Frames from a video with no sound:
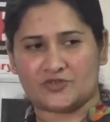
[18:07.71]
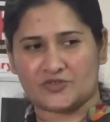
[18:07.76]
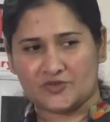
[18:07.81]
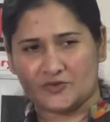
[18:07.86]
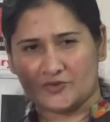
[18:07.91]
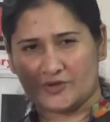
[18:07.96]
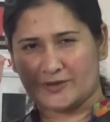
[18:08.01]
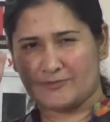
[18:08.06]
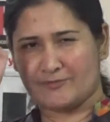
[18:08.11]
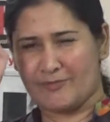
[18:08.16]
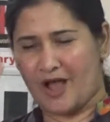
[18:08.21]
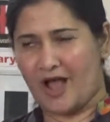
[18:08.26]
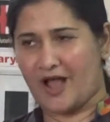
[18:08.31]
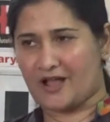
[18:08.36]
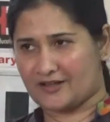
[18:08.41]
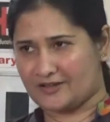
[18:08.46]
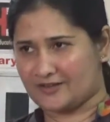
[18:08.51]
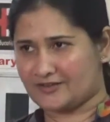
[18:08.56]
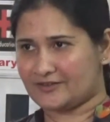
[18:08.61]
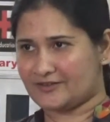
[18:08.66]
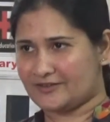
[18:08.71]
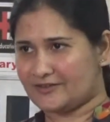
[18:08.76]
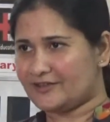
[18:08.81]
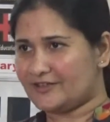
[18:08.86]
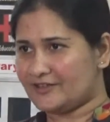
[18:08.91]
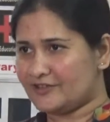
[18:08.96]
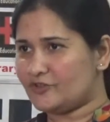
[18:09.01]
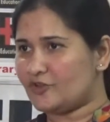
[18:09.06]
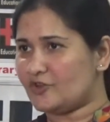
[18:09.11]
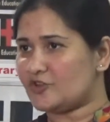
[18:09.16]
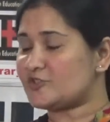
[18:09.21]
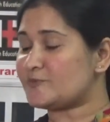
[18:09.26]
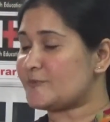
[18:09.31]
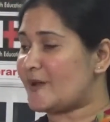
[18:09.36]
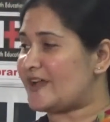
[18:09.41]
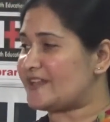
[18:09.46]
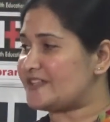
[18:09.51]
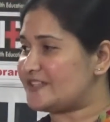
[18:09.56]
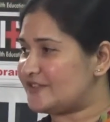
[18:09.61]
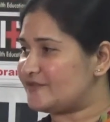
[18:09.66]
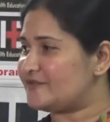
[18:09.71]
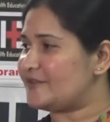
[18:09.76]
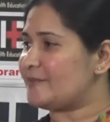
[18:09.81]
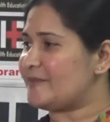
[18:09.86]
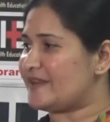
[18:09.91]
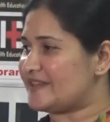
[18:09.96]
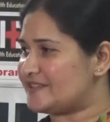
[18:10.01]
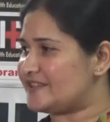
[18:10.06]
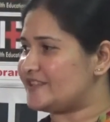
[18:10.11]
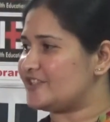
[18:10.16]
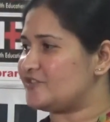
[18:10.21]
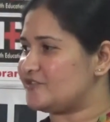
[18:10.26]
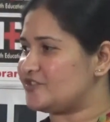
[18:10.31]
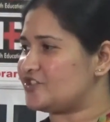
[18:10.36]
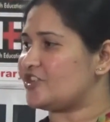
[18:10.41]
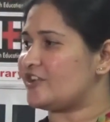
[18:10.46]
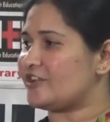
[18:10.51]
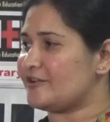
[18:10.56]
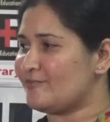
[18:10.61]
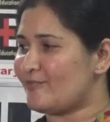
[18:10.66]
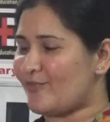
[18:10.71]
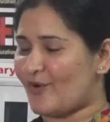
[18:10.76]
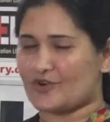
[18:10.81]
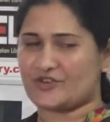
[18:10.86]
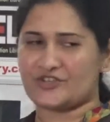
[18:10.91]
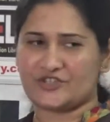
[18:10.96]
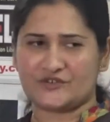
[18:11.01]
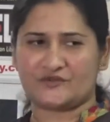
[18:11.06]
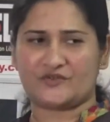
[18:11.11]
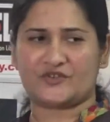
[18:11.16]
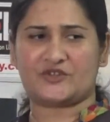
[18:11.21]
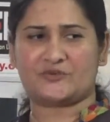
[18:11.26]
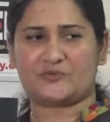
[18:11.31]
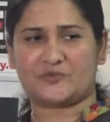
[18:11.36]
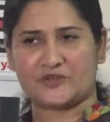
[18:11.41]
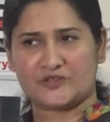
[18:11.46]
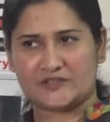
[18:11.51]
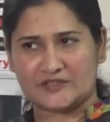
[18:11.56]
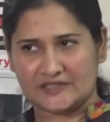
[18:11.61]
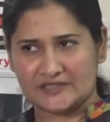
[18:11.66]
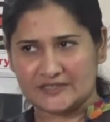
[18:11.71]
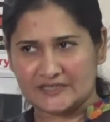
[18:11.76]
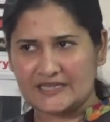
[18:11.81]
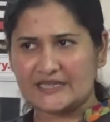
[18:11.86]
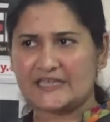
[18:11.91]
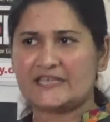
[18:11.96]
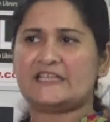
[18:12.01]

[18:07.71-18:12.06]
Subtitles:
So you can mark those parts of the message which are important for the person,